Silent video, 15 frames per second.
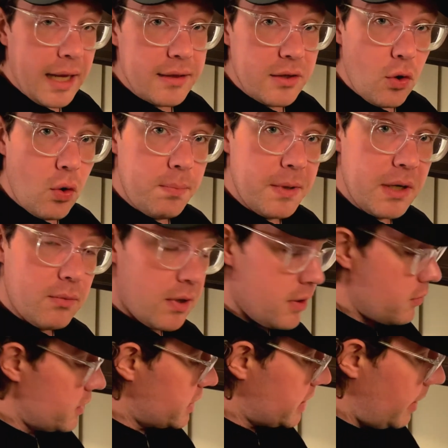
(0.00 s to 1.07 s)
the opening where
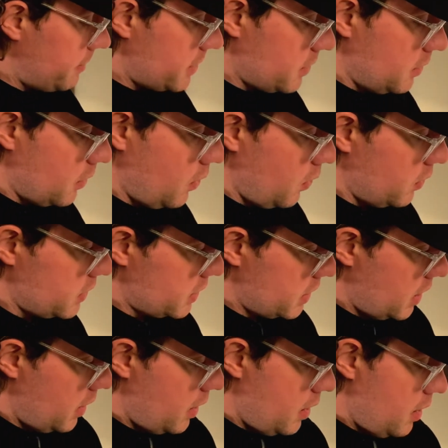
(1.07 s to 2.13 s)
the receptacle goes.
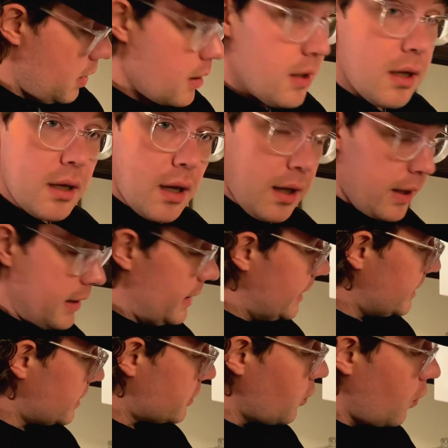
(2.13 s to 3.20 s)
In
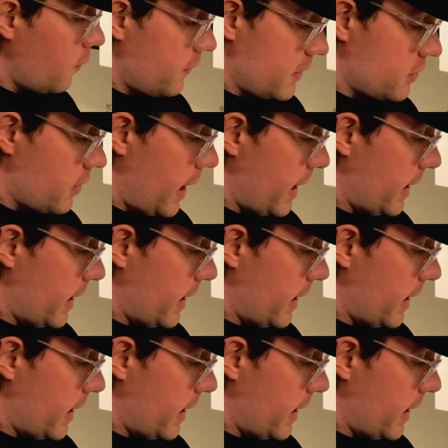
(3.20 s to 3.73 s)
this stove, it's right